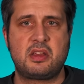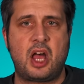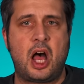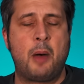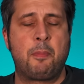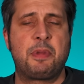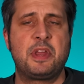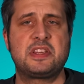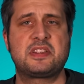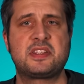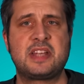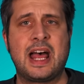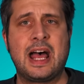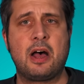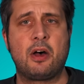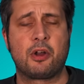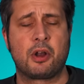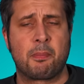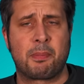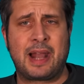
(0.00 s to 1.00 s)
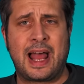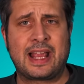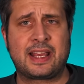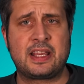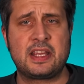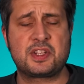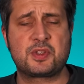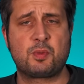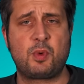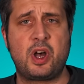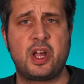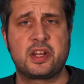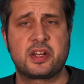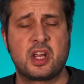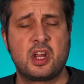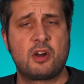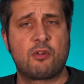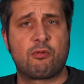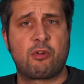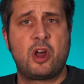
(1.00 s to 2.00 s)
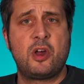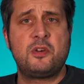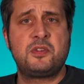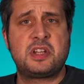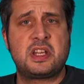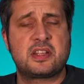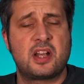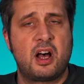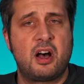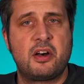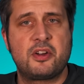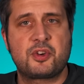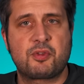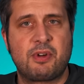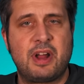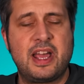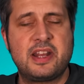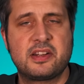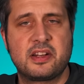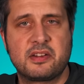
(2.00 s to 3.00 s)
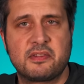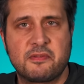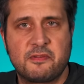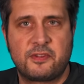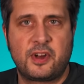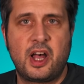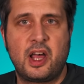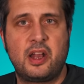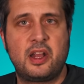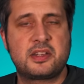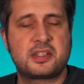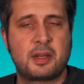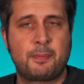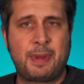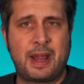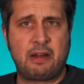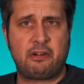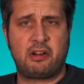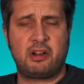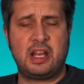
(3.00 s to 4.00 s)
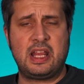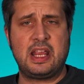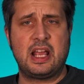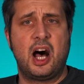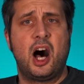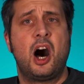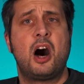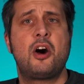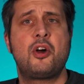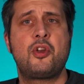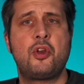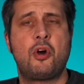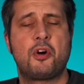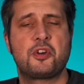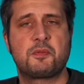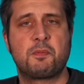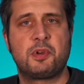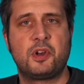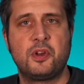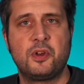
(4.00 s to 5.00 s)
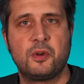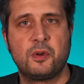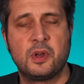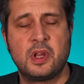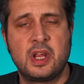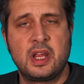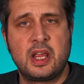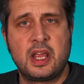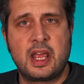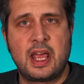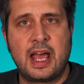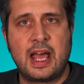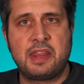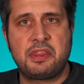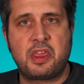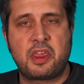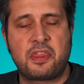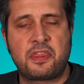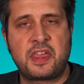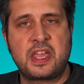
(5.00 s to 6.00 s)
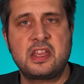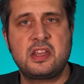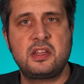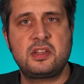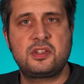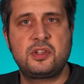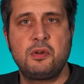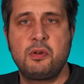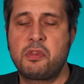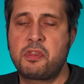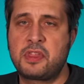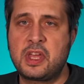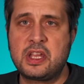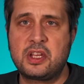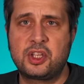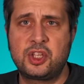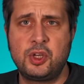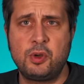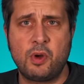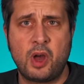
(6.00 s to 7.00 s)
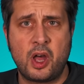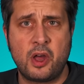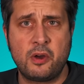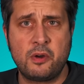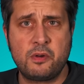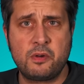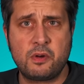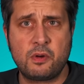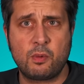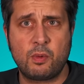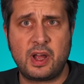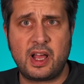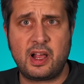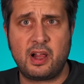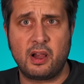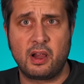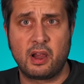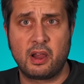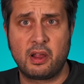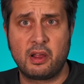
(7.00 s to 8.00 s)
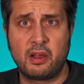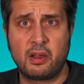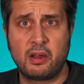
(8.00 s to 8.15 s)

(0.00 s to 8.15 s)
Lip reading: Up is down, black is white, roses aren't red, and violets apparently are not blue. And the things you think you own, well.